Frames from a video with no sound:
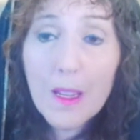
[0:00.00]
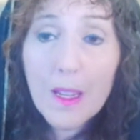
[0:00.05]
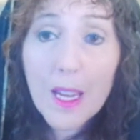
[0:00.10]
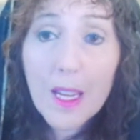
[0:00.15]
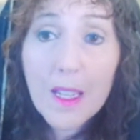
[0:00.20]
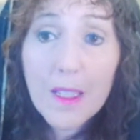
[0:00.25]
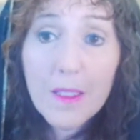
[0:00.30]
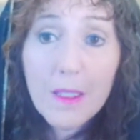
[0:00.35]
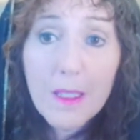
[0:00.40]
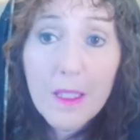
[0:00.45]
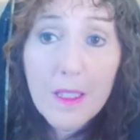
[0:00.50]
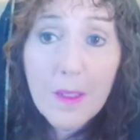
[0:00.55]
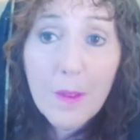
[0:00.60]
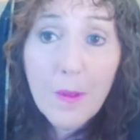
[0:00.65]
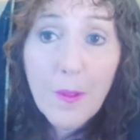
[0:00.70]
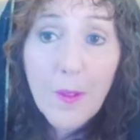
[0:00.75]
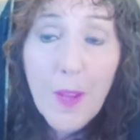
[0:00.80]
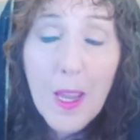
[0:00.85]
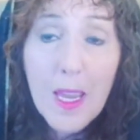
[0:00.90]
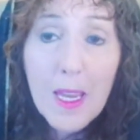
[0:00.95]
And in
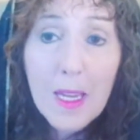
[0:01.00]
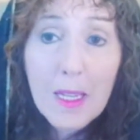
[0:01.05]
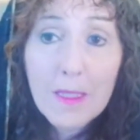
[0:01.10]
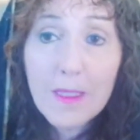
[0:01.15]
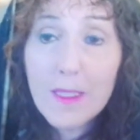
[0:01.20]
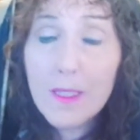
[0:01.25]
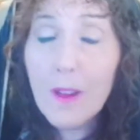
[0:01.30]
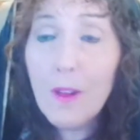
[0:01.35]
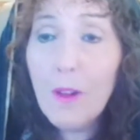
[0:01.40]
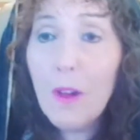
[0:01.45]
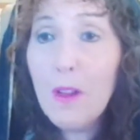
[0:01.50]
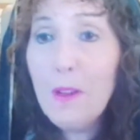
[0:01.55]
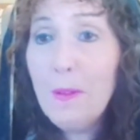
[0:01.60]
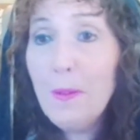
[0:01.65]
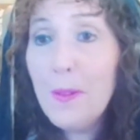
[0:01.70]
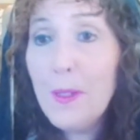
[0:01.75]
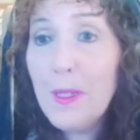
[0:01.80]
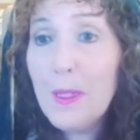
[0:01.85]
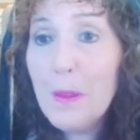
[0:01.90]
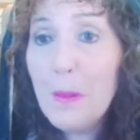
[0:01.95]
fact,
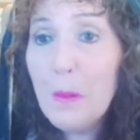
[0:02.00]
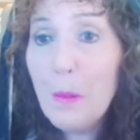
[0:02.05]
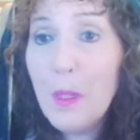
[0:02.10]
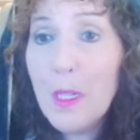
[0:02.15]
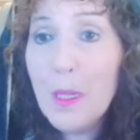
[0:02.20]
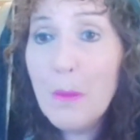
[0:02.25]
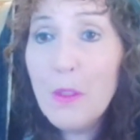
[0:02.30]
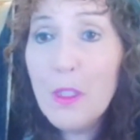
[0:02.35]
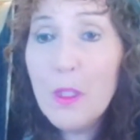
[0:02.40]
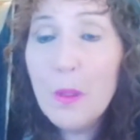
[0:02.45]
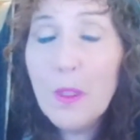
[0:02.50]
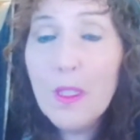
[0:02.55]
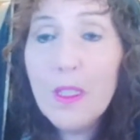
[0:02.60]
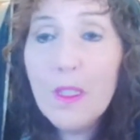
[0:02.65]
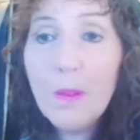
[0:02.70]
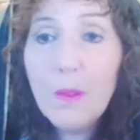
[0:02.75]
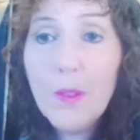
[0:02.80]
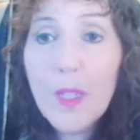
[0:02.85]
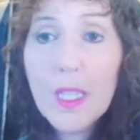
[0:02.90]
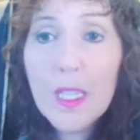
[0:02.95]
often when I'm doing
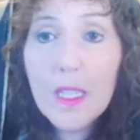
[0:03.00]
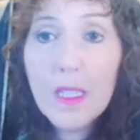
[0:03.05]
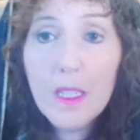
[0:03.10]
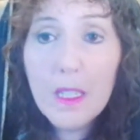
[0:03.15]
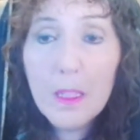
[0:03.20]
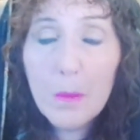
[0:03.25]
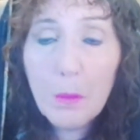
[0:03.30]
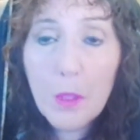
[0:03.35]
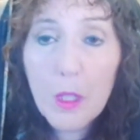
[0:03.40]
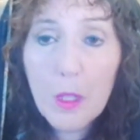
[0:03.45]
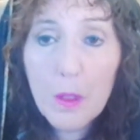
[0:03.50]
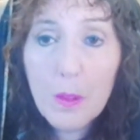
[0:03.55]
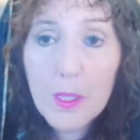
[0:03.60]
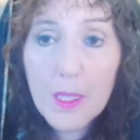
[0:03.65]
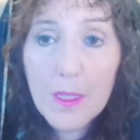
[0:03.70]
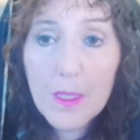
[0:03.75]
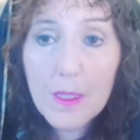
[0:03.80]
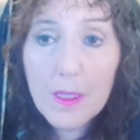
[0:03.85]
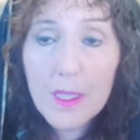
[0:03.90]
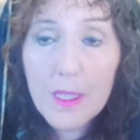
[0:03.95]
the vegan
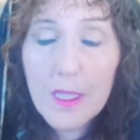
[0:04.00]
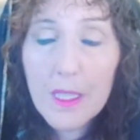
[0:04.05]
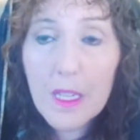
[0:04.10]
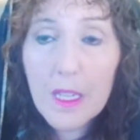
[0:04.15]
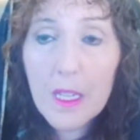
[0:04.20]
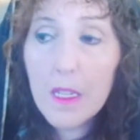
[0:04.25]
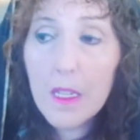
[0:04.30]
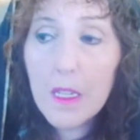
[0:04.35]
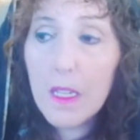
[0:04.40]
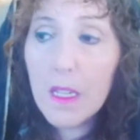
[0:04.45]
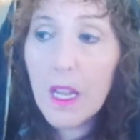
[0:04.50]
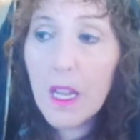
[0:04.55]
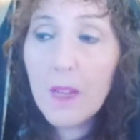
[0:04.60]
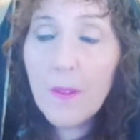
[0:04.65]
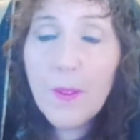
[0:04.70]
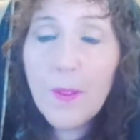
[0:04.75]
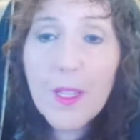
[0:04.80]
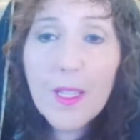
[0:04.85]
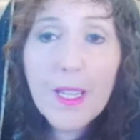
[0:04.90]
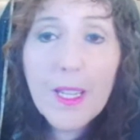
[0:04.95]
hypnosis, I
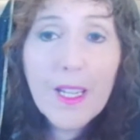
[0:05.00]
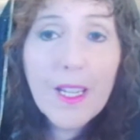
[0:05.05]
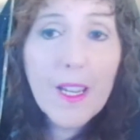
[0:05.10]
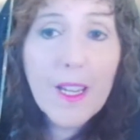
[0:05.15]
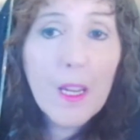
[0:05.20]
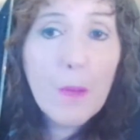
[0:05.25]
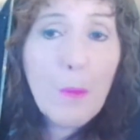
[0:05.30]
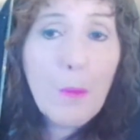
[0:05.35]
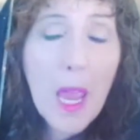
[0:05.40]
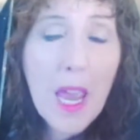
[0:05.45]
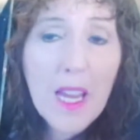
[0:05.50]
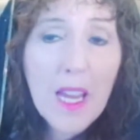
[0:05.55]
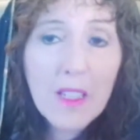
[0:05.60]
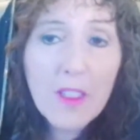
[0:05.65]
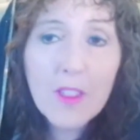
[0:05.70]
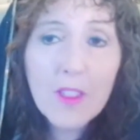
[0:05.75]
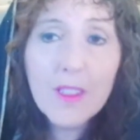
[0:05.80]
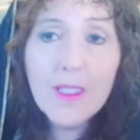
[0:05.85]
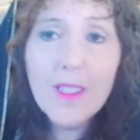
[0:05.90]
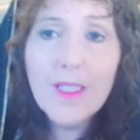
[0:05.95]
feel like I'm
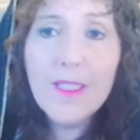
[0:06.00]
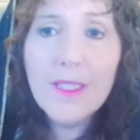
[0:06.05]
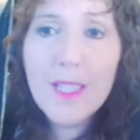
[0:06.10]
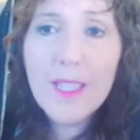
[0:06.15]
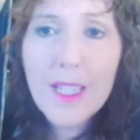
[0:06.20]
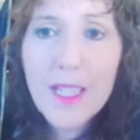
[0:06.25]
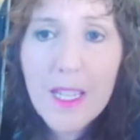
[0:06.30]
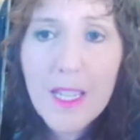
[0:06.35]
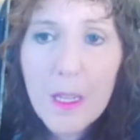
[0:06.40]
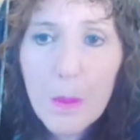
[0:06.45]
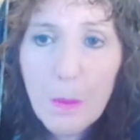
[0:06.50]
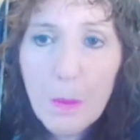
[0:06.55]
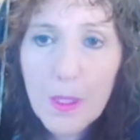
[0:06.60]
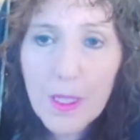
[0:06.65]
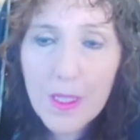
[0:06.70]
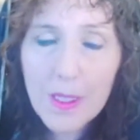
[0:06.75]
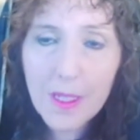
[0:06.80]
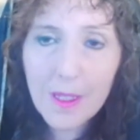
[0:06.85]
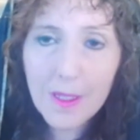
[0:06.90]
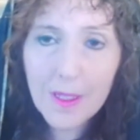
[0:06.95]
actually
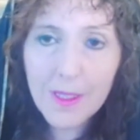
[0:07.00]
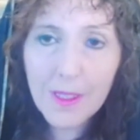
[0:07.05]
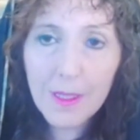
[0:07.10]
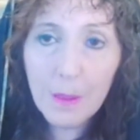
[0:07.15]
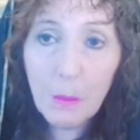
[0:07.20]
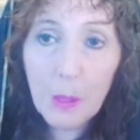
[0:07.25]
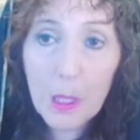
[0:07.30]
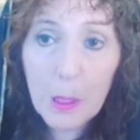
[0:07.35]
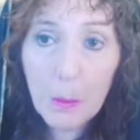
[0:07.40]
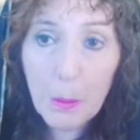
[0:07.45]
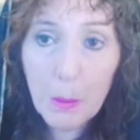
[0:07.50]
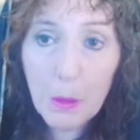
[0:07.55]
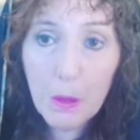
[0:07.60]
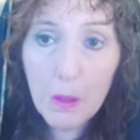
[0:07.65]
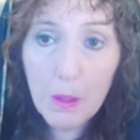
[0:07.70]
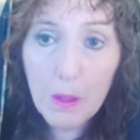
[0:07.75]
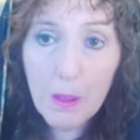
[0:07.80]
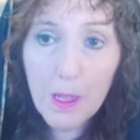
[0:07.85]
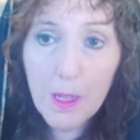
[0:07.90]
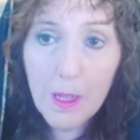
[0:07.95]
dehypnotizing
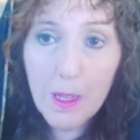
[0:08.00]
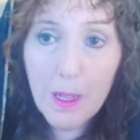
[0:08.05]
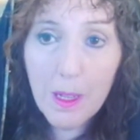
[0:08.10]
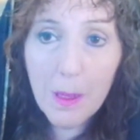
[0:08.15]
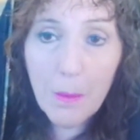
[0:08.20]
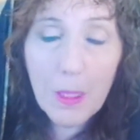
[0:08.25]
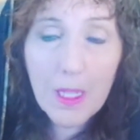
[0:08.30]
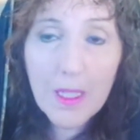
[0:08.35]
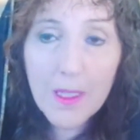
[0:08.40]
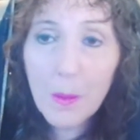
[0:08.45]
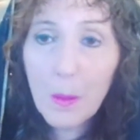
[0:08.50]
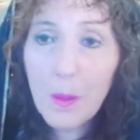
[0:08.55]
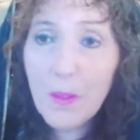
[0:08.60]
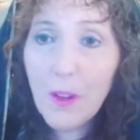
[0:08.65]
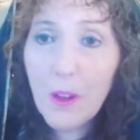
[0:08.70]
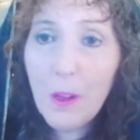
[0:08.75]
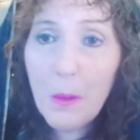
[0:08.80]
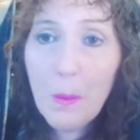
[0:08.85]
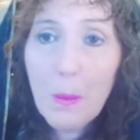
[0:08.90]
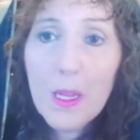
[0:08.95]
people because we've
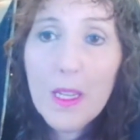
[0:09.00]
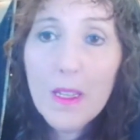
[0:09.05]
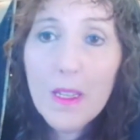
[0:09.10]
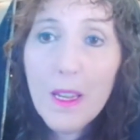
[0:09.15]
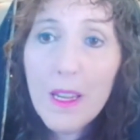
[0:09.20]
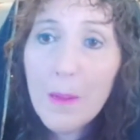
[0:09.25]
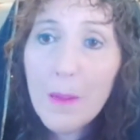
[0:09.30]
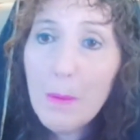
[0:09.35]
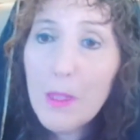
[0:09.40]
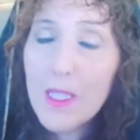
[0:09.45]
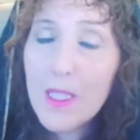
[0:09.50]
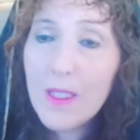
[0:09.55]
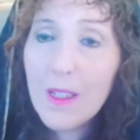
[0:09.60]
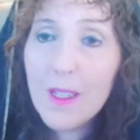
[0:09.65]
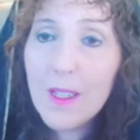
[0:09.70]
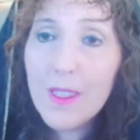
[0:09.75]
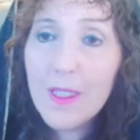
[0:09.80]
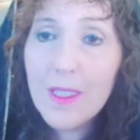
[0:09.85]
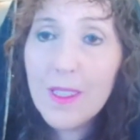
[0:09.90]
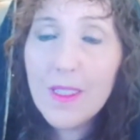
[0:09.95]
all been
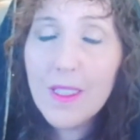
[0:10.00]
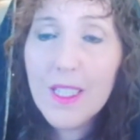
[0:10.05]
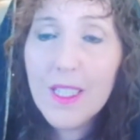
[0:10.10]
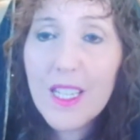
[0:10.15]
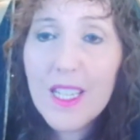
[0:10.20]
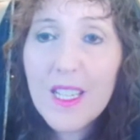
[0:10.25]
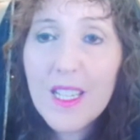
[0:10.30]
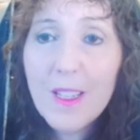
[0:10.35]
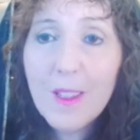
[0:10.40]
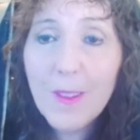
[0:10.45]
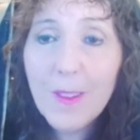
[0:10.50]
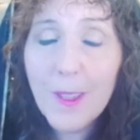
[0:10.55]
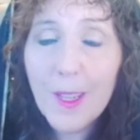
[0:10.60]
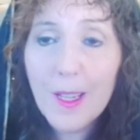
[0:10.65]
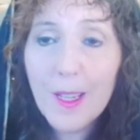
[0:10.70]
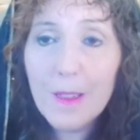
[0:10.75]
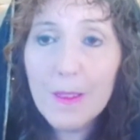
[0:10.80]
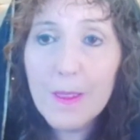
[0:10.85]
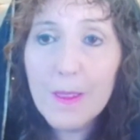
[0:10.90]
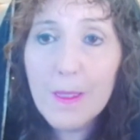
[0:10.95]
hypnotized into eating
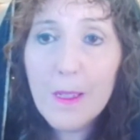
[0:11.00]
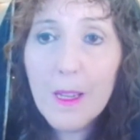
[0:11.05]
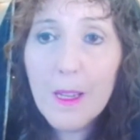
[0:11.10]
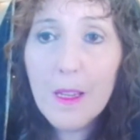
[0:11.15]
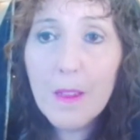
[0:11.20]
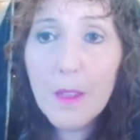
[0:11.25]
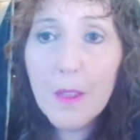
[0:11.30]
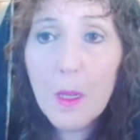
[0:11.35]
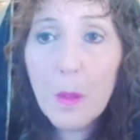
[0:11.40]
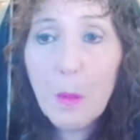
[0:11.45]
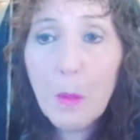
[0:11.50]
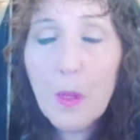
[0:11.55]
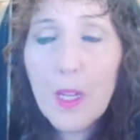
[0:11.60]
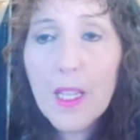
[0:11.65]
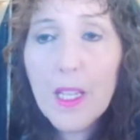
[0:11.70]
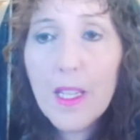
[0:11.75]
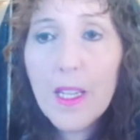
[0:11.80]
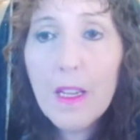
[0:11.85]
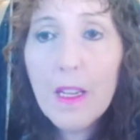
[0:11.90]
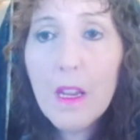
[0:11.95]
things that
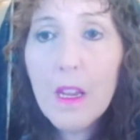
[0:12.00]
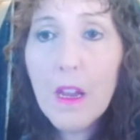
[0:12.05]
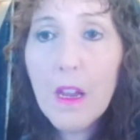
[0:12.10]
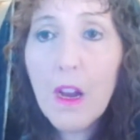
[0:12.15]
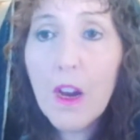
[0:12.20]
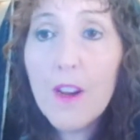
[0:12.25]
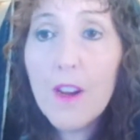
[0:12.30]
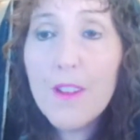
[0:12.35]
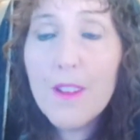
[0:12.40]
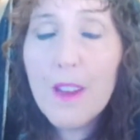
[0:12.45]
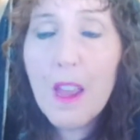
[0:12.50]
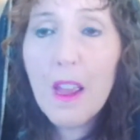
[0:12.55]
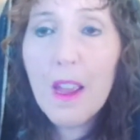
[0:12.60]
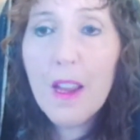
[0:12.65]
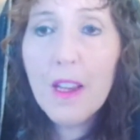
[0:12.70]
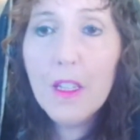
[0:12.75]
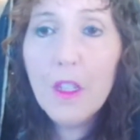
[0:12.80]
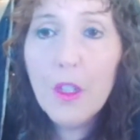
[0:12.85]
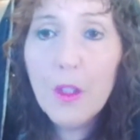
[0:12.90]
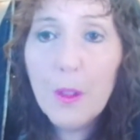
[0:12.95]
really are
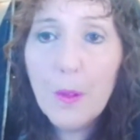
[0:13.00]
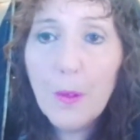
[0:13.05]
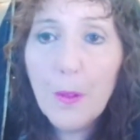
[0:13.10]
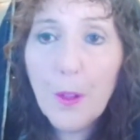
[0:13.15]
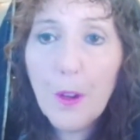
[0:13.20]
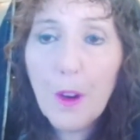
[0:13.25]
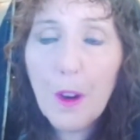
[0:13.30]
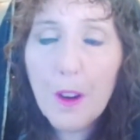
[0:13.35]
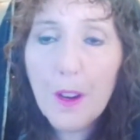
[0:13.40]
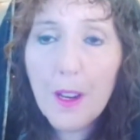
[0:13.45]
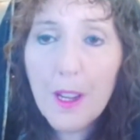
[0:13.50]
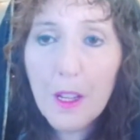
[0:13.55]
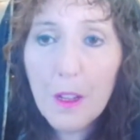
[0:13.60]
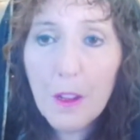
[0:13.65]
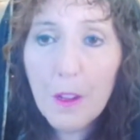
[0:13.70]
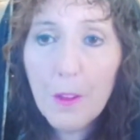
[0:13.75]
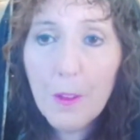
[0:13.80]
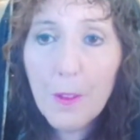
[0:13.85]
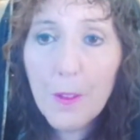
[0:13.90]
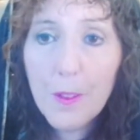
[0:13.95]
not good for our
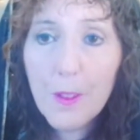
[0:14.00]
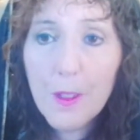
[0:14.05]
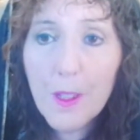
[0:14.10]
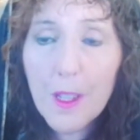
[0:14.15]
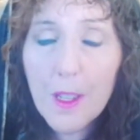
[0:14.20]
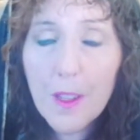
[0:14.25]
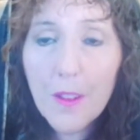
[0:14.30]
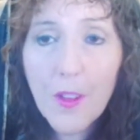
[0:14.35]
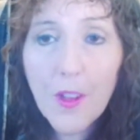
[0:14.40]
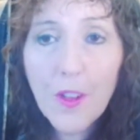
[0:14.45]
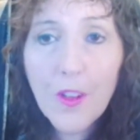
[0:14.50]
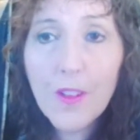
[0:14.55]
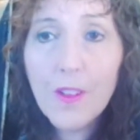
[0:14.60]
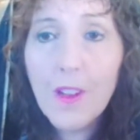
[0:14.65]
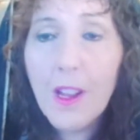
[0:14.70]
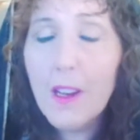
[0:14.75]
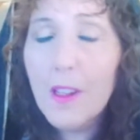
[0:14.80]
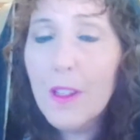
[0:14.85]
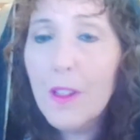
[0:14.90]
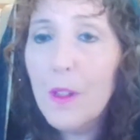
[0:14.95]
health, that are
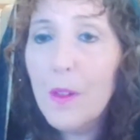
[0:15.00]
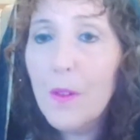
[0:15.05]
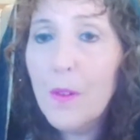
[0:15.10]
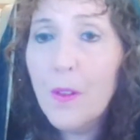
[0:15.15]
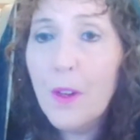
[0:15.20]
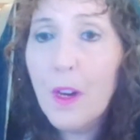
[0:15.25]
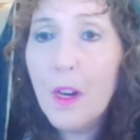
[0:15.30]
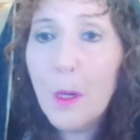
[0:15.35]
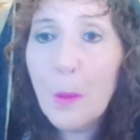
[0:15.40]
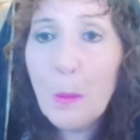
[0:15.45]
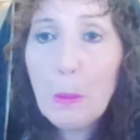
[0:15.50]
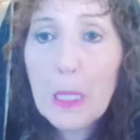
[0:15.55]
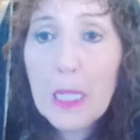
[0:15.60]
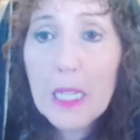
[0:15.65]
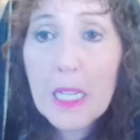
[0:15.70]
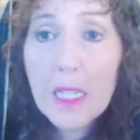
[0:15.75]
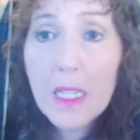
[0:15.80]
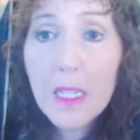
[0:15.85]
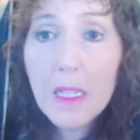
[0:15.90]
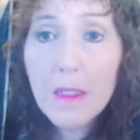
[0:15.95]
not good for our
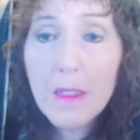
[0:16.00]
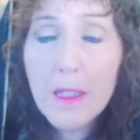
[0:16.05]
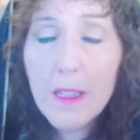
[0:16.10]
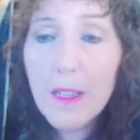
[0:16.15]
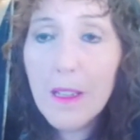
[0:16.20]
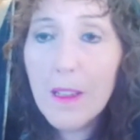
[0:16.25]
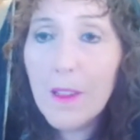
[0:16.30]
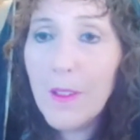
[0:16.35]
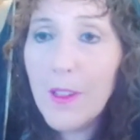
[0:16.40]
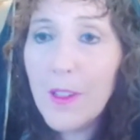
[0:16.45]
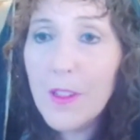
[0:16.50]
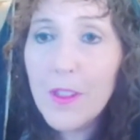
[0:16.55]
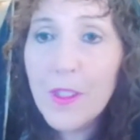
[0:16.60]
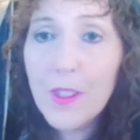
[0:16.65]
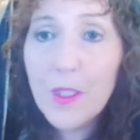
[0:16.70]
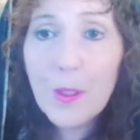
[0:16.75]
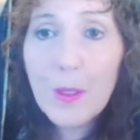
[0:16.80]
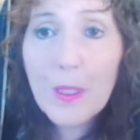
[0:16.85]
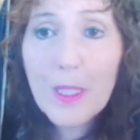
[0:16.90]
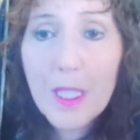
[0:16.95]
planet, that are
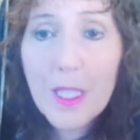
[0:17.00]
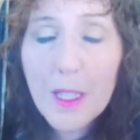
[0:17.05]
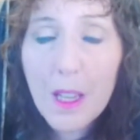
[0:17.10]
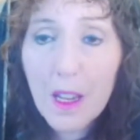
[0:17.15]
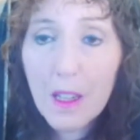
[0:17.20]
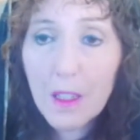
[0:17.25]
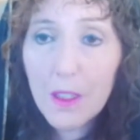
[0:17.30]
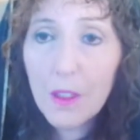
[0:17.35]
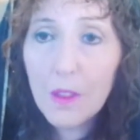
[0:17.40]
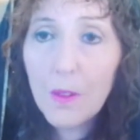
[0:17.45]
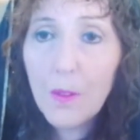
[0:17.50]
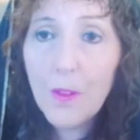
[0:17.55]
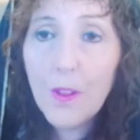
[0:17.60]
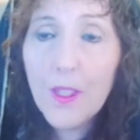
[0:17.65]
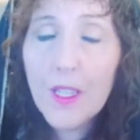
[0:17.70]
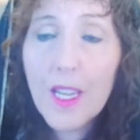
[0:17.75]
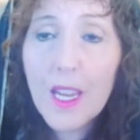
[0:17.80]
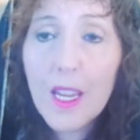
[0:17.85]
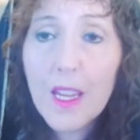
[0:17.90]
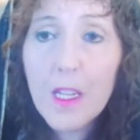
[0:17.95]
certainly not good for
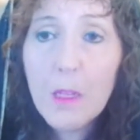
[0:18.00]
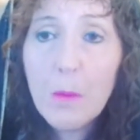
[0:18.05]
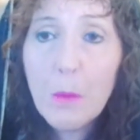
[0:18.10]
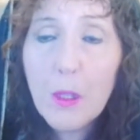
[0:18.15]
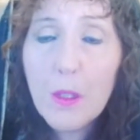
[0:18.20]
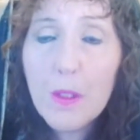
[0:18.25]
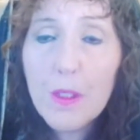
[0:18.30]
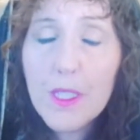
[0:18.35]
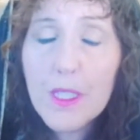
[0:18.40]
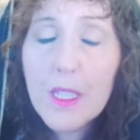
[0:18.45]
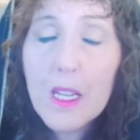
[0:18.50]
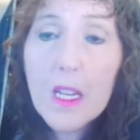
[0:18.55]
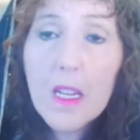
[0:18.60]
the animals.